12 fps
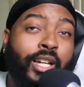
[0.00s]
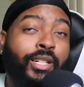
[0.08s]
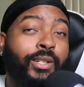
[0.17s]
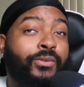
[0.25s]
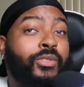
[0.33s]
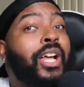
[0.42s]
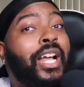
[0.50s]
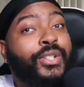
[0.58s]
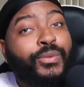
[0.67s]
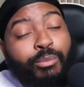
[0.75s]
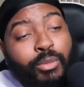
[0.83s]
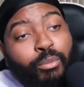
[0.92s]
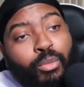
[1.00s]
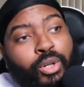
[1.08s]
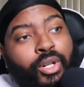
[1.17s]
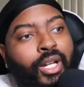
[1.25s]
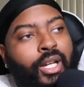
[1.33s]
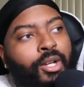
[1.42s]
And if you guys
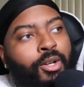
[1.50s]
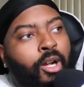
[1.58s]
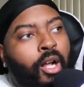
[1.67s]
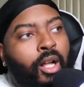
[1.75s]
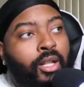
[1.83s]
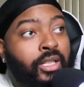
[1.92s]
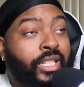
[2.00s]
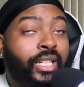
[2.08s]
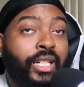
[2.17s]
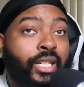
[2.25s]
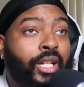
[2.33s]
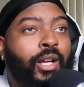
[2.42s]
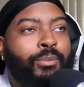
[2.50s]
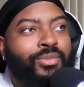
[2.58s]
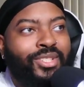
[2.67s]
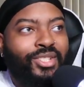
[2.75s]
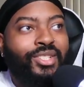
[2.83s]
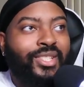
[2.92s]
remember, leading
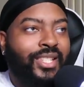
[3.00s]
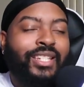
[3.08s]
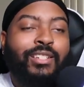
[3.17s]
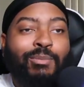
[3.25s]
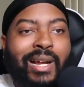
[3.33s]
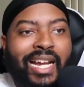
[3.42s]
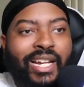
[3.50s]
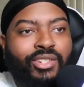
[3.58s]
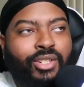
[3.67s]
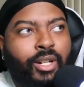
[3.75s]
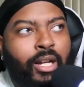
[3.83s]
up to this match,